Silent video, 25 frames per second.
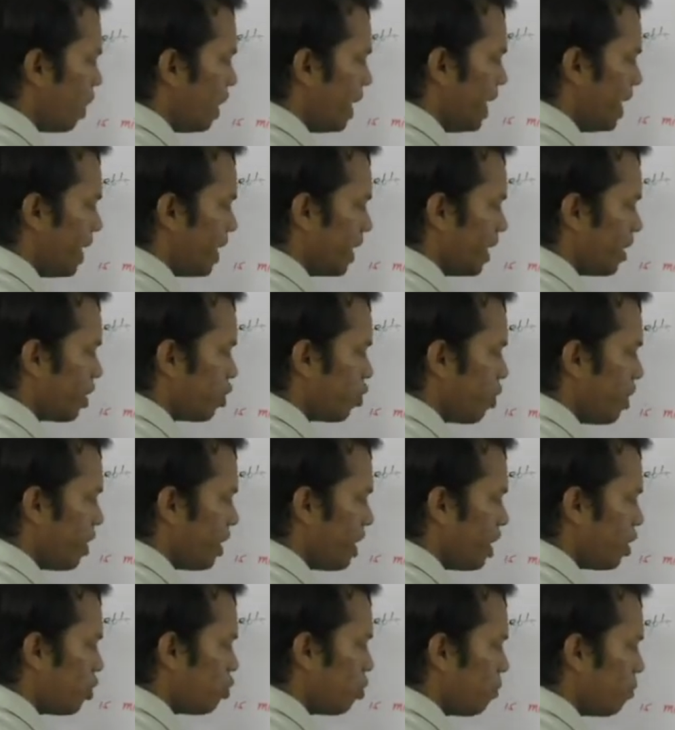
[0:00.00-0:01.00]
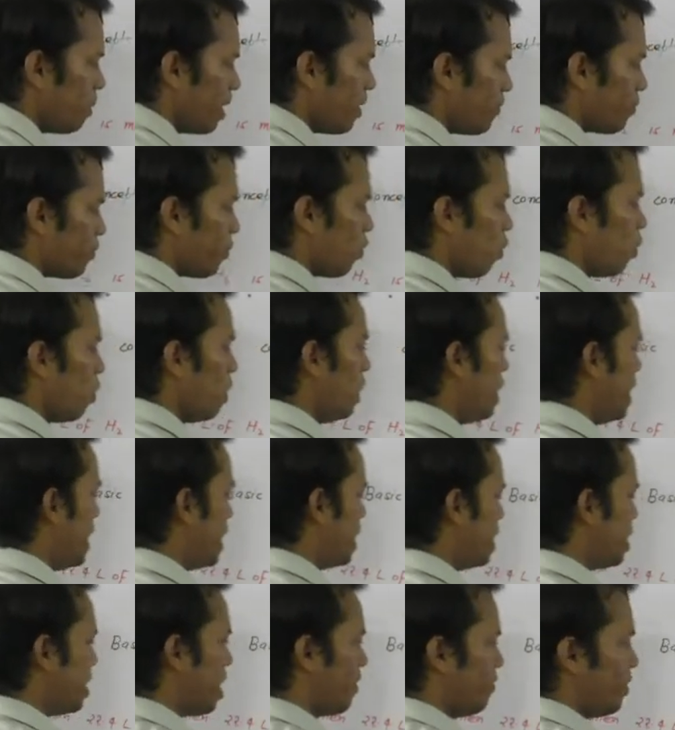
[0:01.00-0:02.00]
liter, 22.4
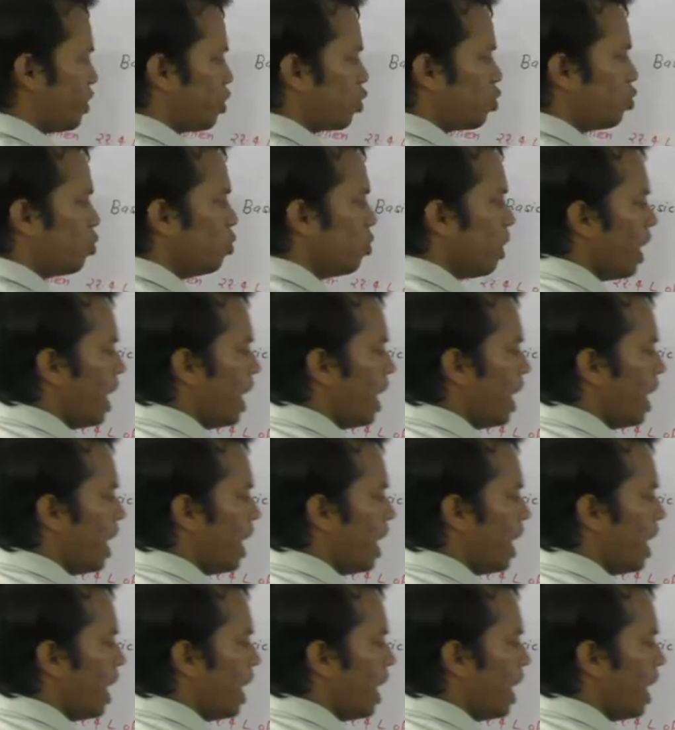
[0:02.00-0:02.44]
liter of H2